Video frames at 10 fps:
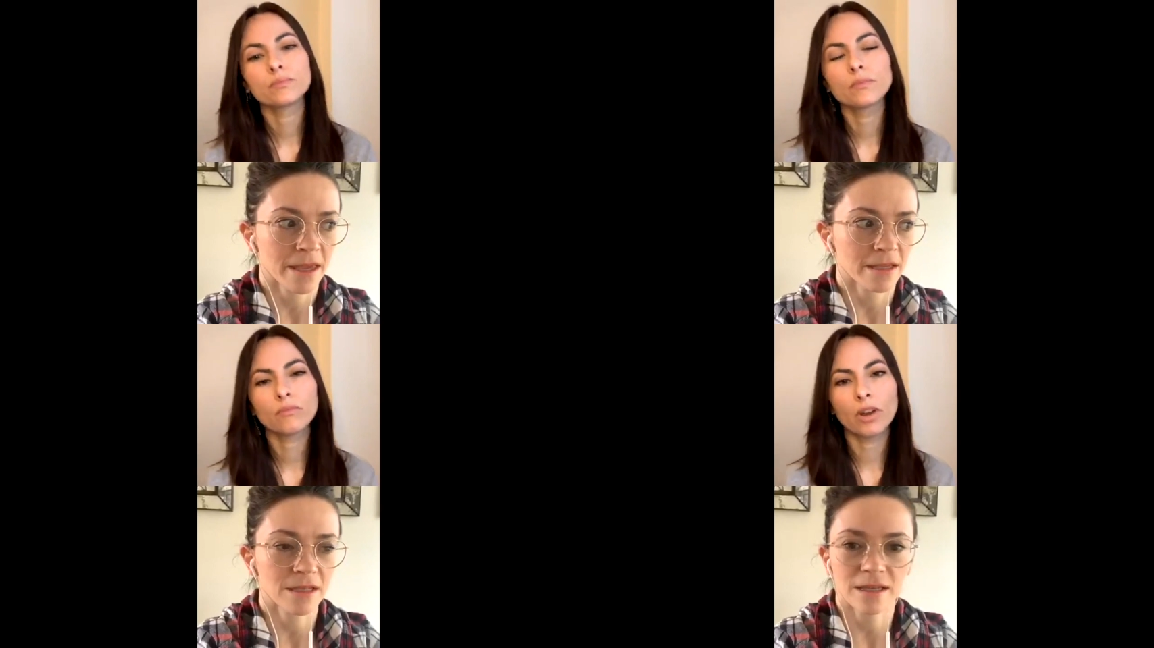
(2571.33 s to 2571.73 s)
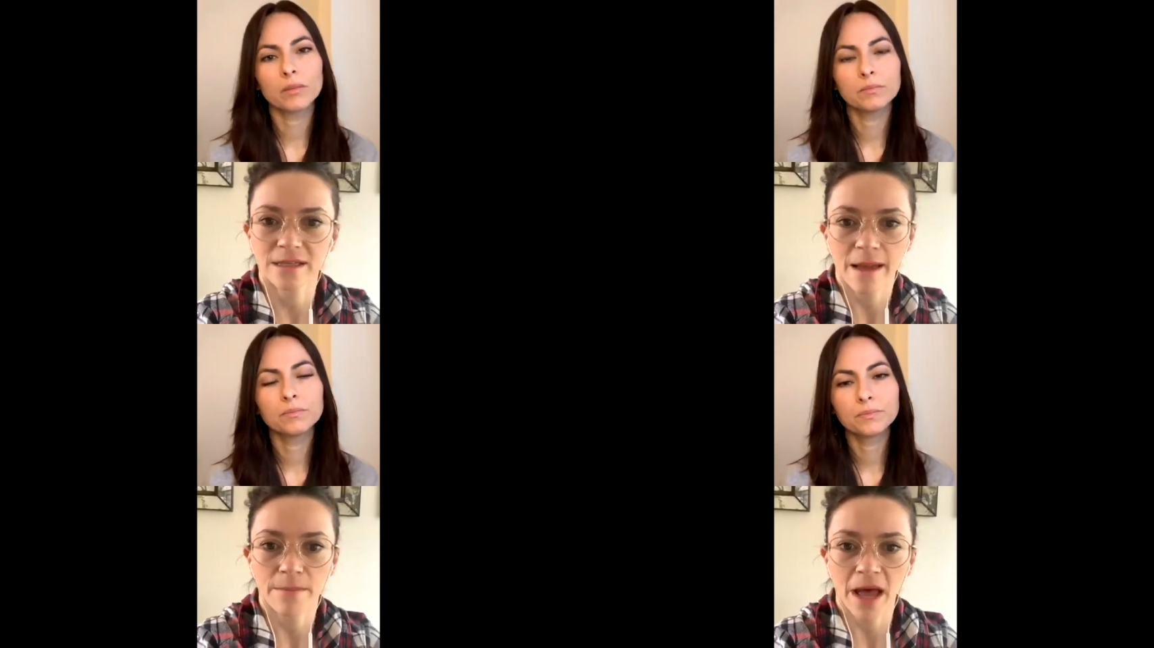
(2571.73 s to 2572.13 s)
Speaker 1: it's it's
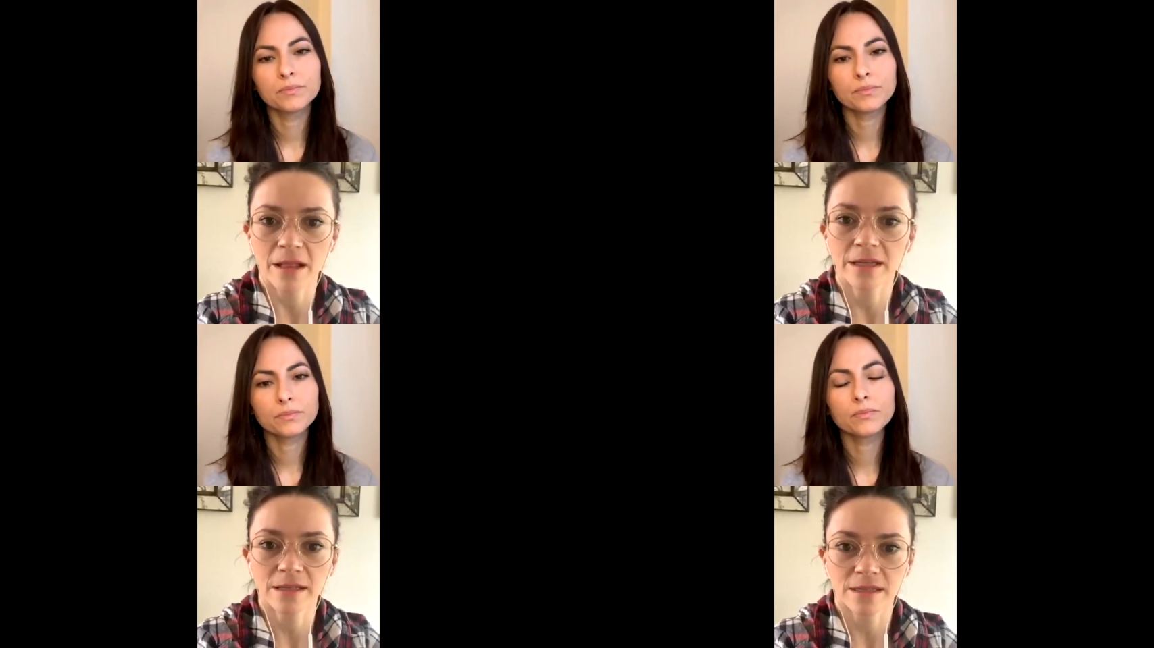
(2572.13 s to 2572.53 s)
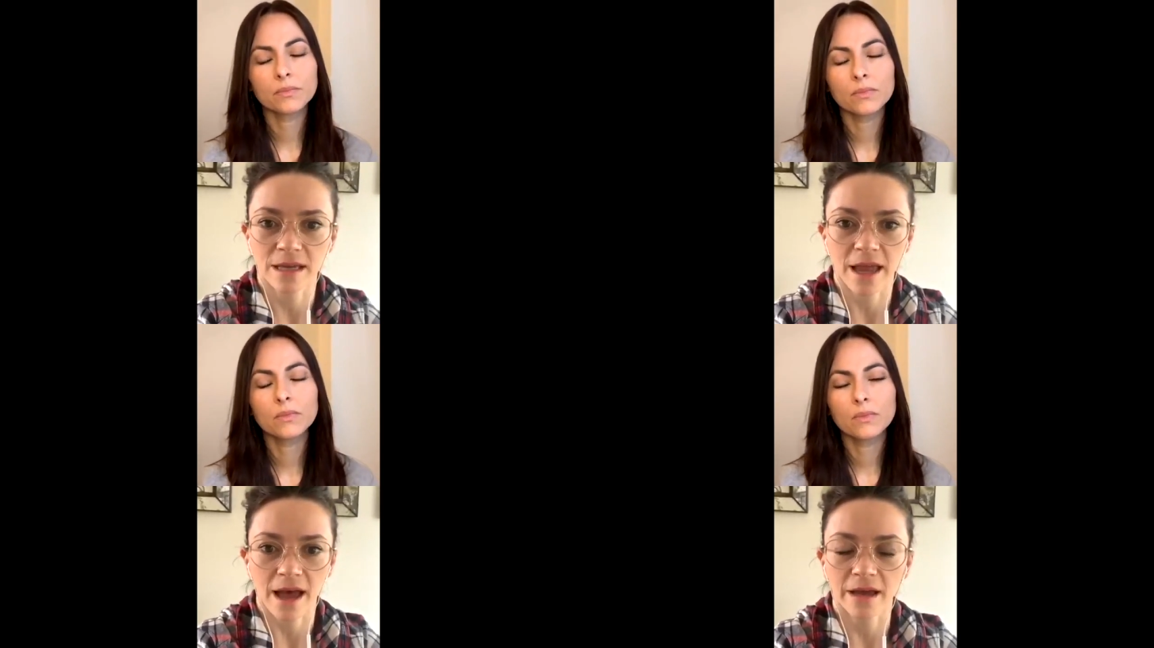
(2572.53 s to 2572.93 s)
that
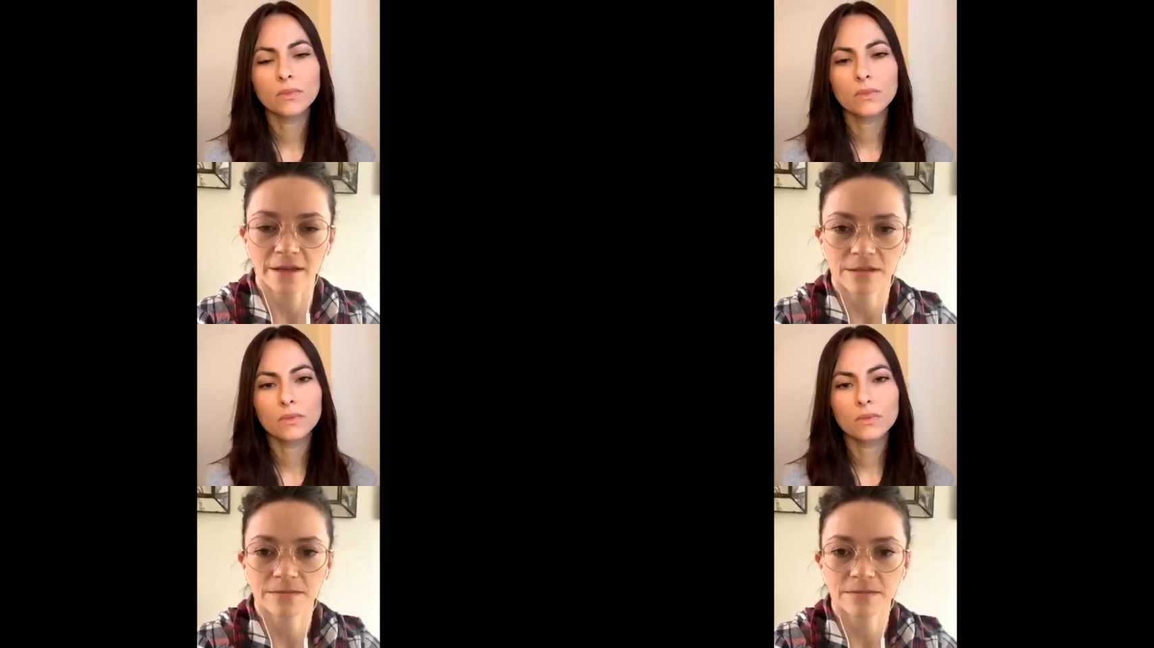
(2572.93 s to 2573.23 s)
balancing act.